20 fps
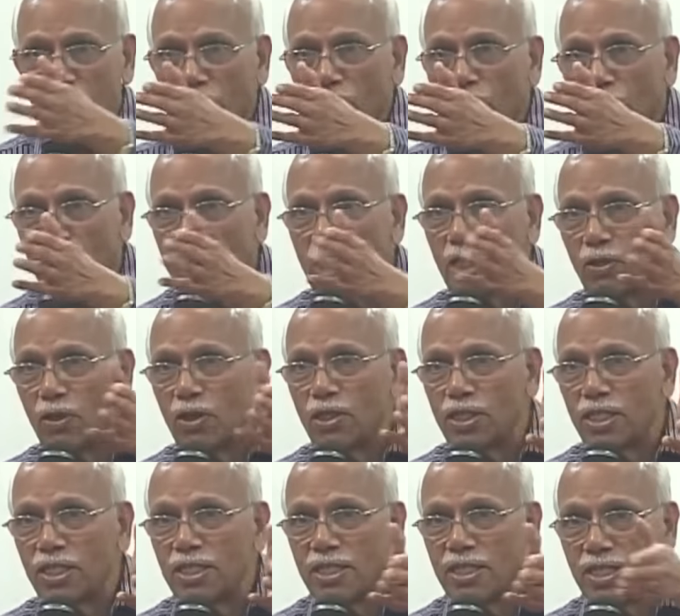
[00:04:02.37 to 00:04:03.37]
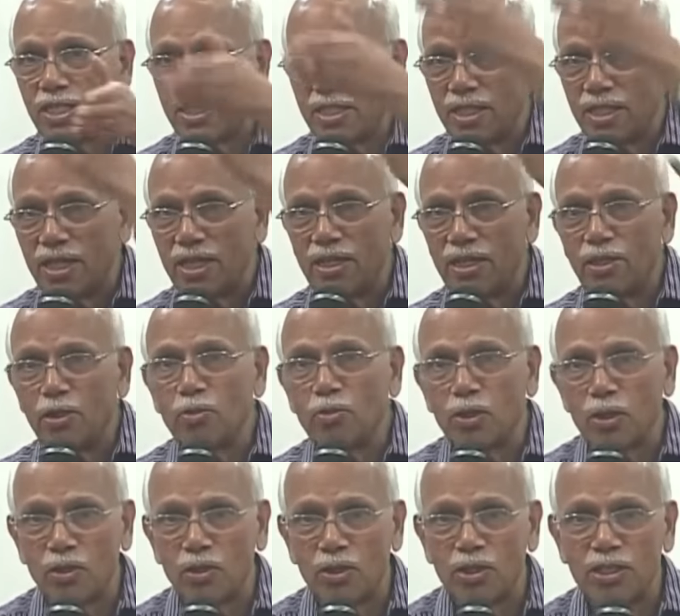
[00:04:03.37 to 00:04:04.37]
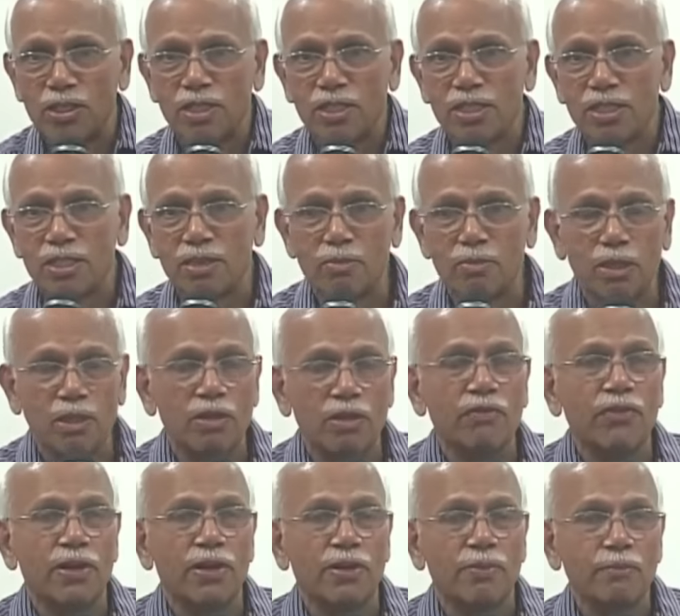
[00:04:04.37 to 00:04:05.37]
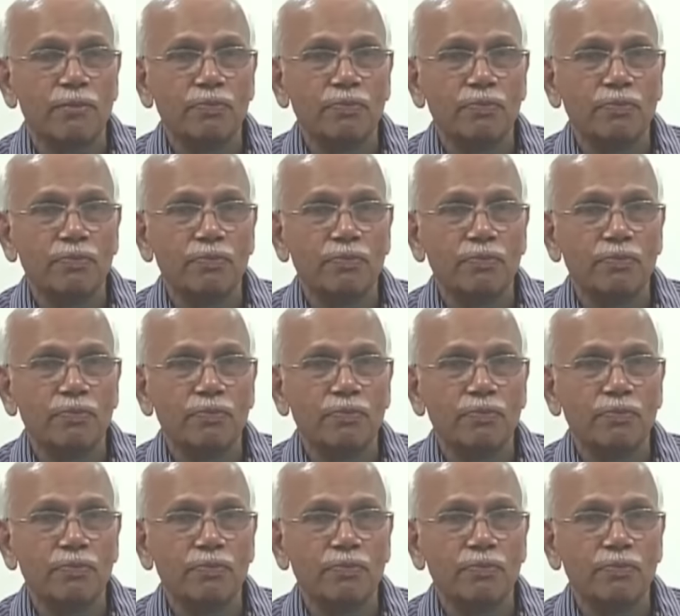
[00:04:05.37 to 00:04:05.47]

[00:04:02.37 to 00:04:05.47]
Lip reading: plant consciousness and human consciousness, something different.